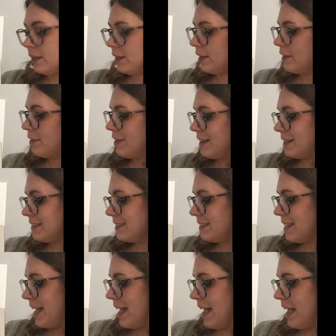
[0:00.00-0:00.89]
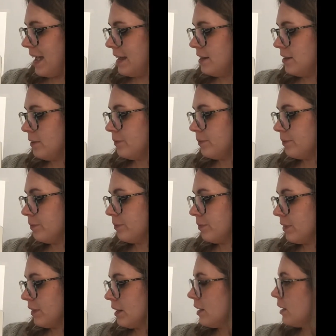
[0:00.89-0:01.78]
than 10.
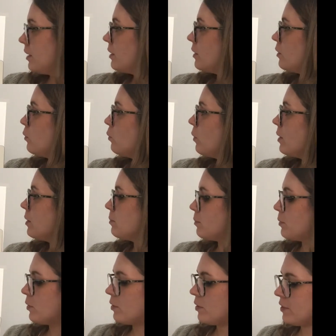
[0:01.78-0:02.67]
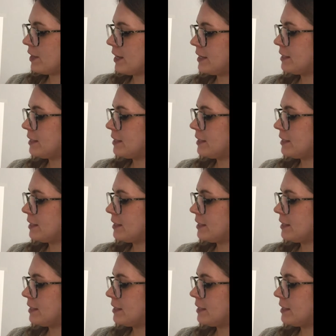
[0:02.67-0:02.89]
1 more than